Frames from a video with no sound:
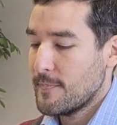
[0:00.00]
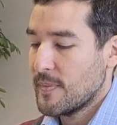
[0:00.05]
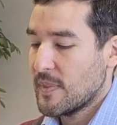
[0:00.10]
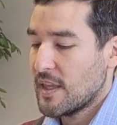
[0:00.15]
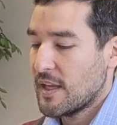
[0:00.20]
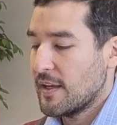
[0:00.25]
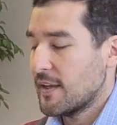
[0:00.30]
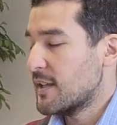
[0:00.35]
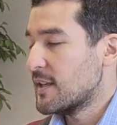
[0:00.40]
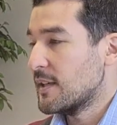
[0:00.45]

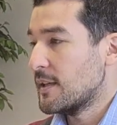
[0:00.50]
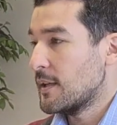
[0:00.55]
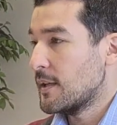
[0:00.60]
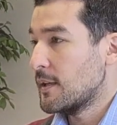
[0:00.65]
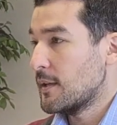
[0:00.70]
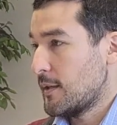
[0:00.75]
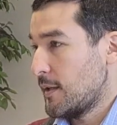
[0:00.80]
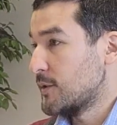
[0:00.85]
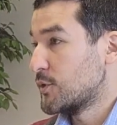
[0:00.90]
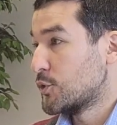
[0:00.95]
He
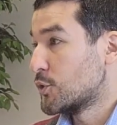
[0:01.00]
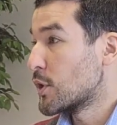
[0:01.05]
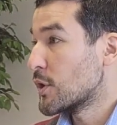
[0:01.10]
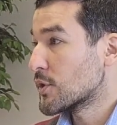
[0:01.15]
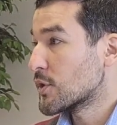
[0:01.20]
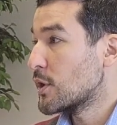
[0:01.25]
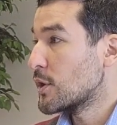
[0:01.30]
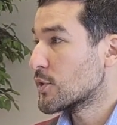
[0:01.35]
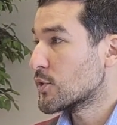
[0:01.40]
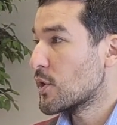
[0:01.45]

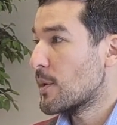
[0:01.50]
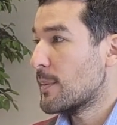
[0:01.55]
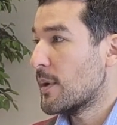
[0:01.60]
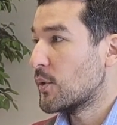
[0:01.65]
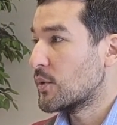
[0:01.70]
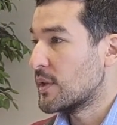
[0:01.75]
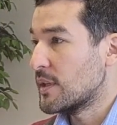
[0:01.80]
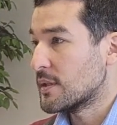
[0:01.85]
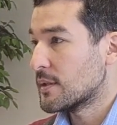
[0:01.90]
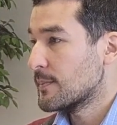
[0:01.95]
draws also
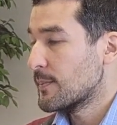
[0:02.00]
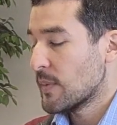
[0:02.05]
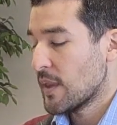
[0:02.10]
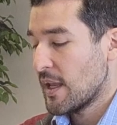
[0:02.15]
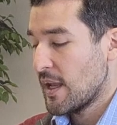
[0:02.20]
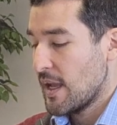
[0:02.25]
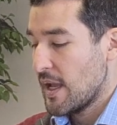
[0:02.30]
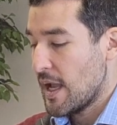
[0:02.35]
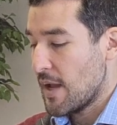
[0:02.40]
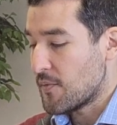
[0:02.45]
about his
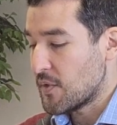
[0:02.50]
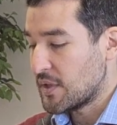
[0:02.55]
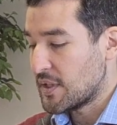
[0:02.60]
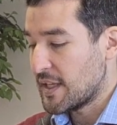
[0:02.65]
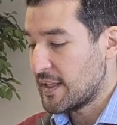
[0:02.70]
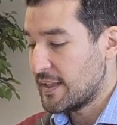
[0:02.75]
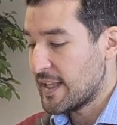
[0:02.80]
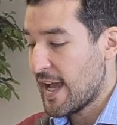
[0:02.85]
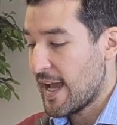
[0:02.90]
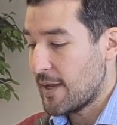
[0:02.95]

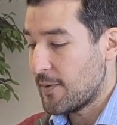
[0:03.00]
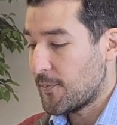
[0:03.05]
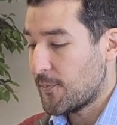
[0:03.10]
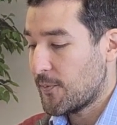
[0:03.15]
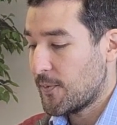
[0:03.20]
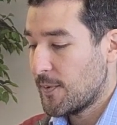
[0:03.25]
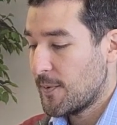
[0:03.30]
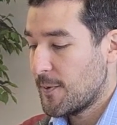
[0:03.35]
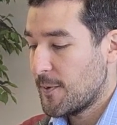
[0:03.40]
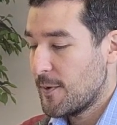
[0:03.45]
everyday
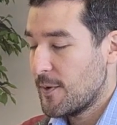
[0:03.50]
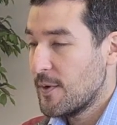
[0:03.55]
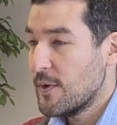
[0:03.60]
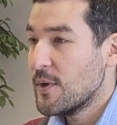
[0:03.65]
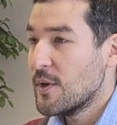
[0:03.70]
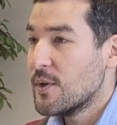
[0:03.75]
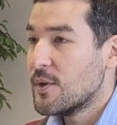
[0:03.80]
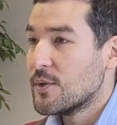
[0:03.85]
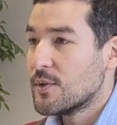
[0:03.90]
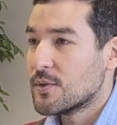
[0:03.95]
life.
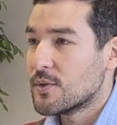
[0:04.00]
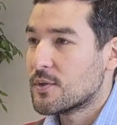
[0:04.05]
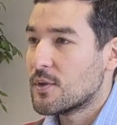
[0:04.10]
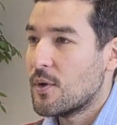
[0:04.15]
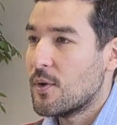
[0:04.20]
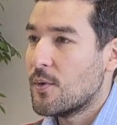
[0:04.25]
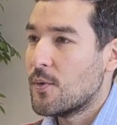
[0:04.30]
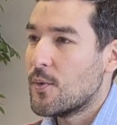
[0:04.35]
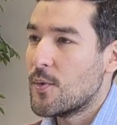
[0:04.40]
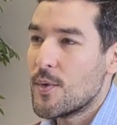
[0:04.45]

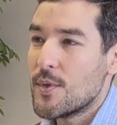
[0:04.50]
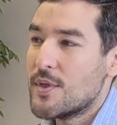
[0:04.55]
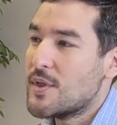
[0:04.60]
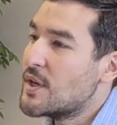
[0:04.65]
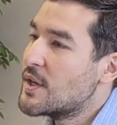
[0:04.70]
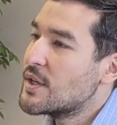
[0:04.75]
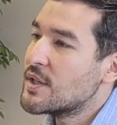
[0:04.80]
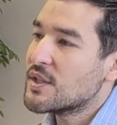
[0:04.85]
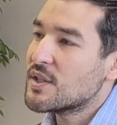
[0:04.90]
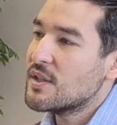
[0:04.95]
So
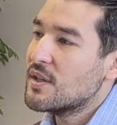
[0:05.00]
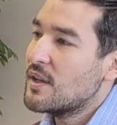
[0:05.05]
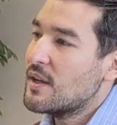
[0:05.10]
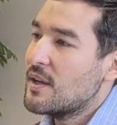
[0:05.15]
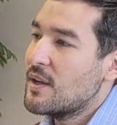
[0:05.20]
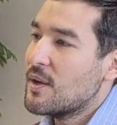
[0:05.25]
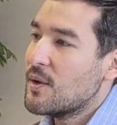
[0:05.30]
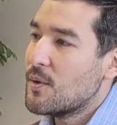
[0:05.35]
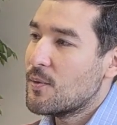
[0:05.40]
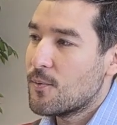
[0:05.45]
there's
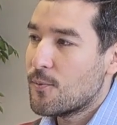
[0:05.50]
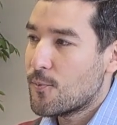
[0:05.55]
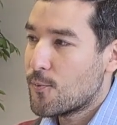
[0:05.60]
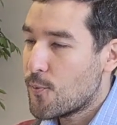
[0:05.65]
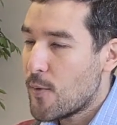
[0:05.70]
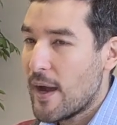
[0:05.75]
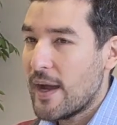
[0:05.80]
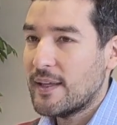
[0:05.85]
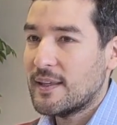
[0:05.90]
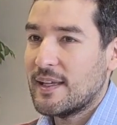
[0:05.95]

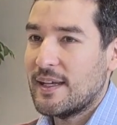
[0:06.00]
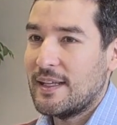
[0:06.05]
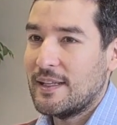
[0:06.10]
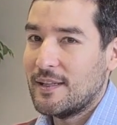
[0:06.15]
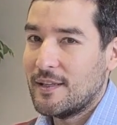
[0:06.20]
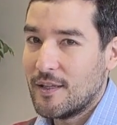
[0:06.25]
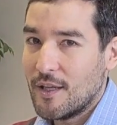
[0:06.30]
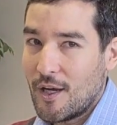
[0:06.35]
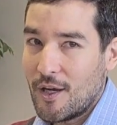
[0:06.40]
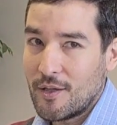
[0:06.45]
quite a
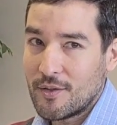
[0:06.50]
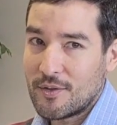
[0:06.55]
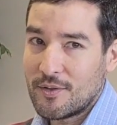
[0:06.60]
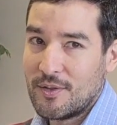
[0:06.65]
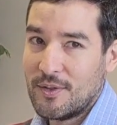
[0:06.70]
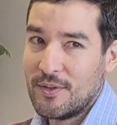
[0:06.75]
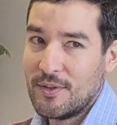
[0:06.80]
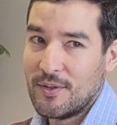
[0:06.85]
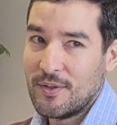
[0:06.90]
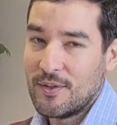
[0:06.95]

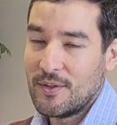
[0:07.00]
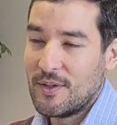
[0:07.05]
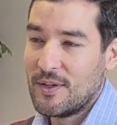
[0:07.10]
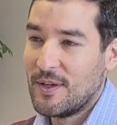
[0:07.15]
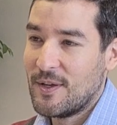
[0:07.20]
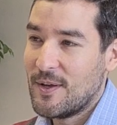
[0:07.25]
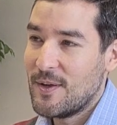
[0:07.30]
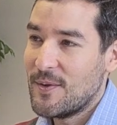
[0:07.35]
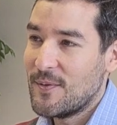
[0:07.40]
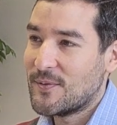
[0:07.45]
lot
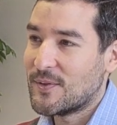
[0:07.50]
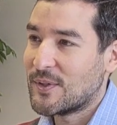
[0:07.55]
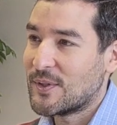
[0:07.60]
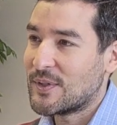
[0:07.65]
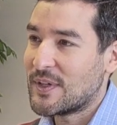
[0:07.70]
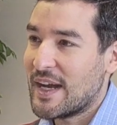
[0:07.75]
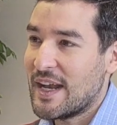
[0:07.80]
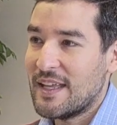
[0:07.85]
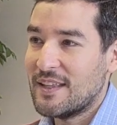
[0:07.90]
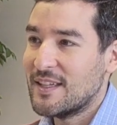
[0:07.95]

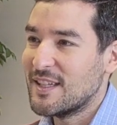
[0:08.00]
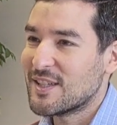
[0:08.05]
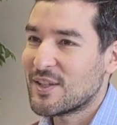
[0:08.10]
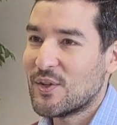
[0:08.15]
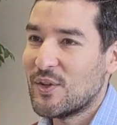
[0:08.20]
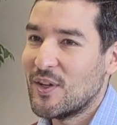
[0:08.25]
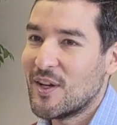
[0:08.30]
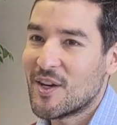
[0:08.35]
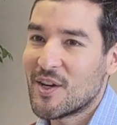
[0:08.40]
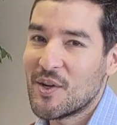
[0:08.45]
for any
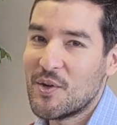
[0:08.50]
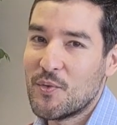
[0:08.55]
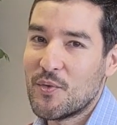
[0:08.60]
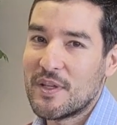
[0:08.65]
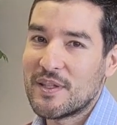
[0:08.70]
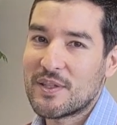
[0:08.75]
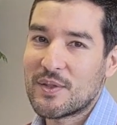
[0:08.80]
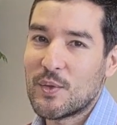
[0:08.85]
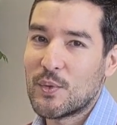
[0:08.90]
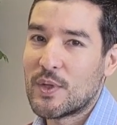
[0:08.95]
scholar who
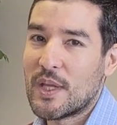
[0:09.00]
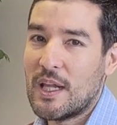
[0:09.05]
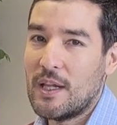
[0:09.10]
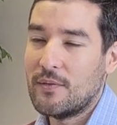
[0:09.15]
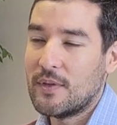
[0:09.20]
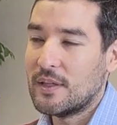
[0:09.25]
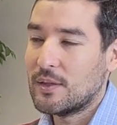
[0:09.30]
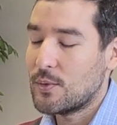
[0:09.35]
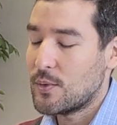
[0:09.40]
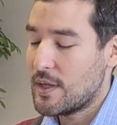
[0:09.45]
wants to delve
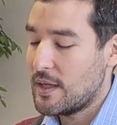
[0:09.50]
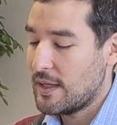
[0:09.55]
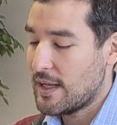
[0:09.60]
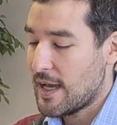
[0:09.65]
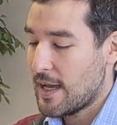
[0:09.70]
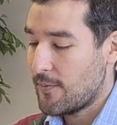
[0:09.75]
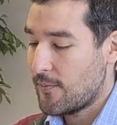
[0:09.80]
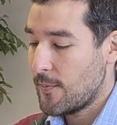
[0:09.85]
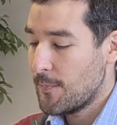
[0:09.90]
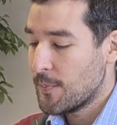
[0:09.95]
into the
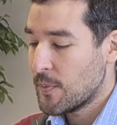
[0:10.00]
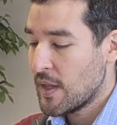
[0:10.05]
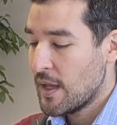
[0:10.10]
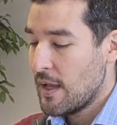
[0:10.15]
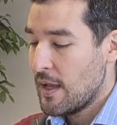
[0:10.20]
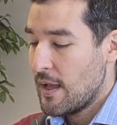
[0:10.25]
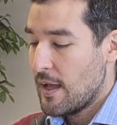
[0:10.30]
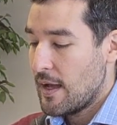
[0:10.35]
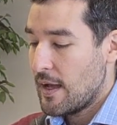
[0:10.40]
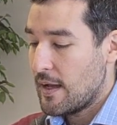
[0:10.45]
life
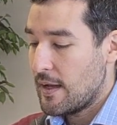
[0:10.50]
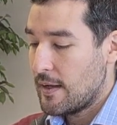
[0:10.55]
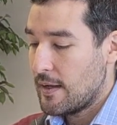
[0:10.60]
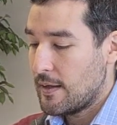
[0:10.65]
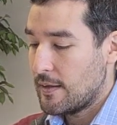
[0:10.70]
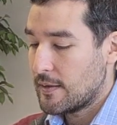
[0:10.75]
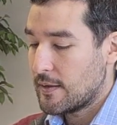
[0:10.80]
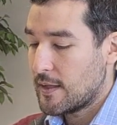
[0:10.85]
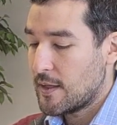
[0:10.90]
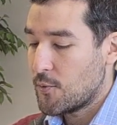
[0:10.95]

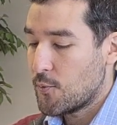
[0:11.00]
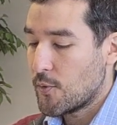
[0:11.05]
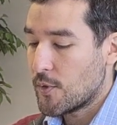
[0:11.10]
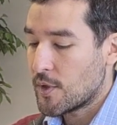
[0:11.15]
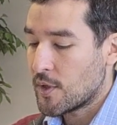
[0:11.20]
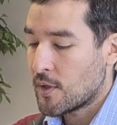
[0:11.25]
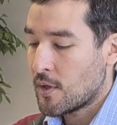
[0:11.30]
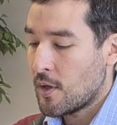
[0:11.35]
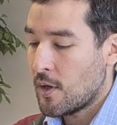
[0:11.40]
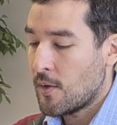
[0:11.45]
and the
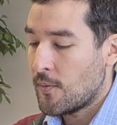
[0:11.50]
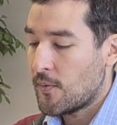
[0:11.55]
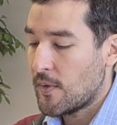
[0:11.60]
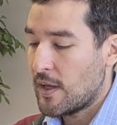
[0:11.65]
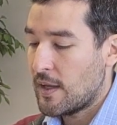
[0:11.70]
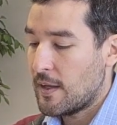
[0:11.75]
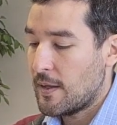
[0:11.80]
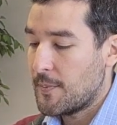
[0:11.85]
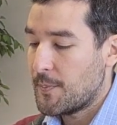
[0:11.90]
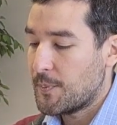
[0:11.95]
work of
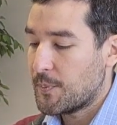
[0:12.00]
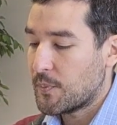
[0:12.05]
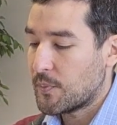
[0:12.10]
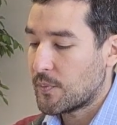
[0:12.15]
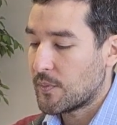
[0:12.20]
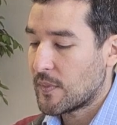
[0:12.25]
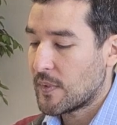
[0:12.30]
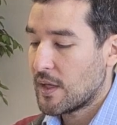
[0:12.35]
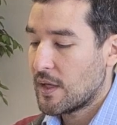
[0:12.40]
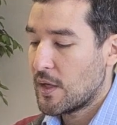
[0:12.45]

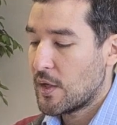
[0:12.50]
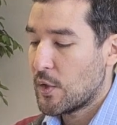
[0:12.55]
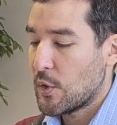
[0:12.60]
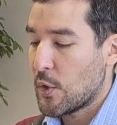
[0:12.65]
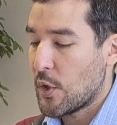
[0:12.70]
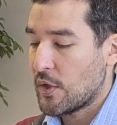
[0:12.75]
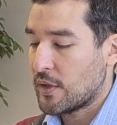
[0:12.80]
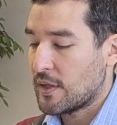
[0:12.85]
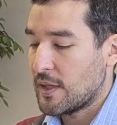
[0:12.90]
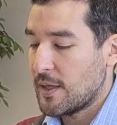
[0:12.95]

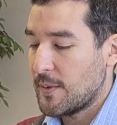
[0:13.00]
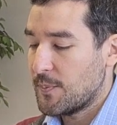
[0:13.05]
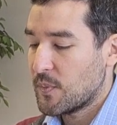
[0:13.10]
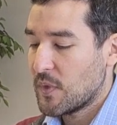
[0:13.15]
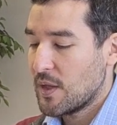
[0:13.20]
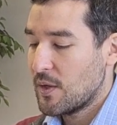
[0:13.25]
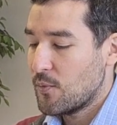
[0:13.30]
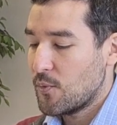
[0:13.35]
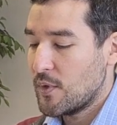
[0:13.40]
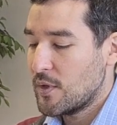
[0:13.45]
Goethe.
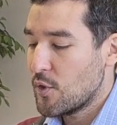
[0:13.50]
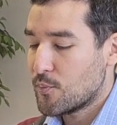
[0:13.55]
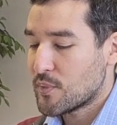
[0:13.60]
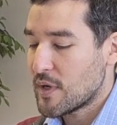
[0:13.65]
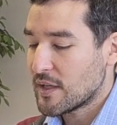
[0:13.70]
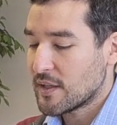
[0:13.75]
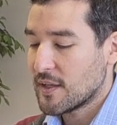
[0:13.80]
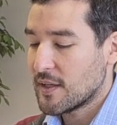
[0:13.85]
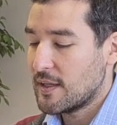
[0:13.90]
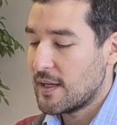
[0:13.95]
We know
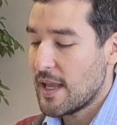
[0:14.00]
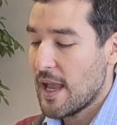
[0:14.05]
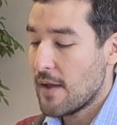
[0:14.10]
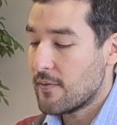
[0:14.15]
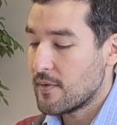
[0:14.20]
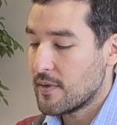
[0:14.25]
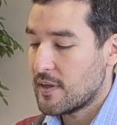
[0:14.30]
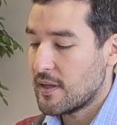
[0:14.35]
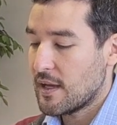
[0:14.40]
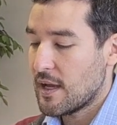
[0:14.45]
practically
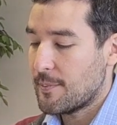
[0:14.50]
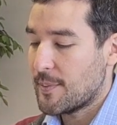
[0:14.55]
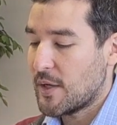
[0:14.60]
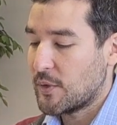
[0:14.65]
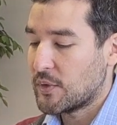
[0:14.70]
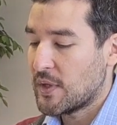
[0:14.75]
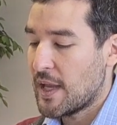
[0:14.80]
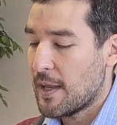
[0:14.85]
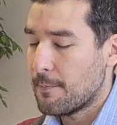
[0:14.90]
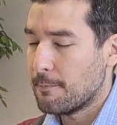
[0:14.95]
everything
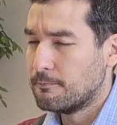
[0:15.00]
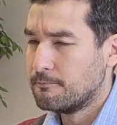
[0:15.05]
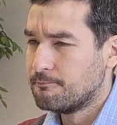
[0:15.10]
about him.